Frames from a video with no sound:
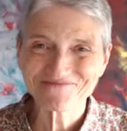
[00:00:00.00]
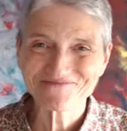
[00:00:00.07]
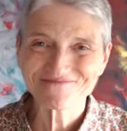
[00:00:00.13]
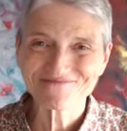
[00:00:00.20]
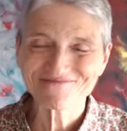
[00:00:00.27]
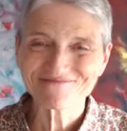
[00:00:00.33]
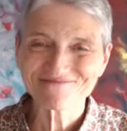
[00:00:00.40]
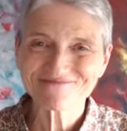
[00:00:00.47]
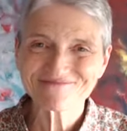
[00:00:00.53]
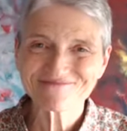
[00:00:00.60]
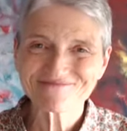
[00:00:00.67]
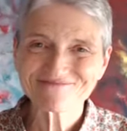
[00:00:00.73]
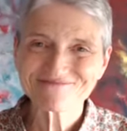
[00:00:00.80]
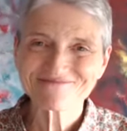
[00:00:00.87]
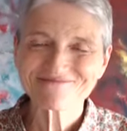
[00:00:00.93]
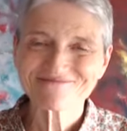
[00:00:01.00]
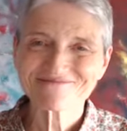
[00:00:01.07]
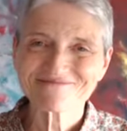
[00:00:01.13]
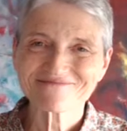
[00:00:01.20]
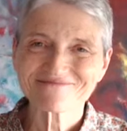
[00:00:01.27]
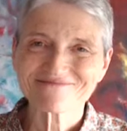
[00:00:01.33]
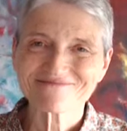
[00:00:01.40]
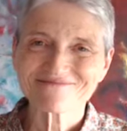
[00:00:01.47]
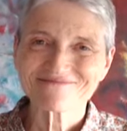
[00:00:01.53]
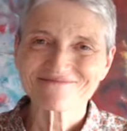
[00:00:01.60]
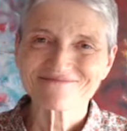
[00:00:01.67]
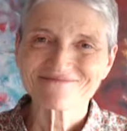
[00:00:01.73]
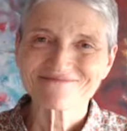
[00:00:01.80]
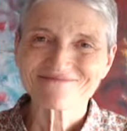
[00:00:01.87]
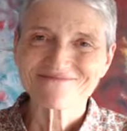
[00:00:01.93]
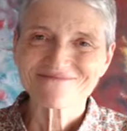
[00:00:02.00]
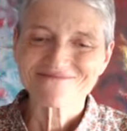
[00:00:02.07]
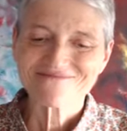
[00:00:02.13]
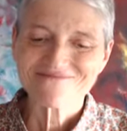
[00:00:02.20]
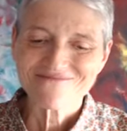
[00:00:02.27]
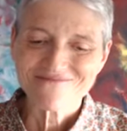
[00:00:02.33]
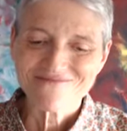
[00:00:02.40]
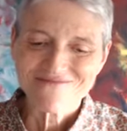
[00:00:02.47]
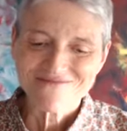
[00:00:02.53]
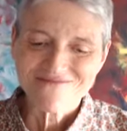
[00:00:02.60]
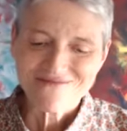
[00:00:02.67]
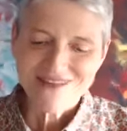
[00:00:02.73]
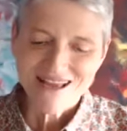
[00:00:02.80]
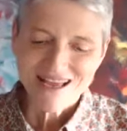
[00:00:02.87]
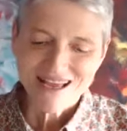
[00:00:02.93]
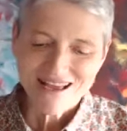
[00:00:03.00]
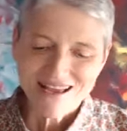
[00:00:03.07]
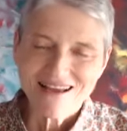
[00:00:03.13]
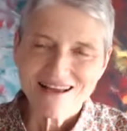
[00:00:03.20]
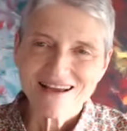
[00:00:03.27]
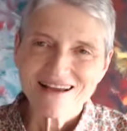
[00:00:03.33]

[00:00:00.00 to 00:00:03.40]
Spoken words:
No one is speaking in this clip.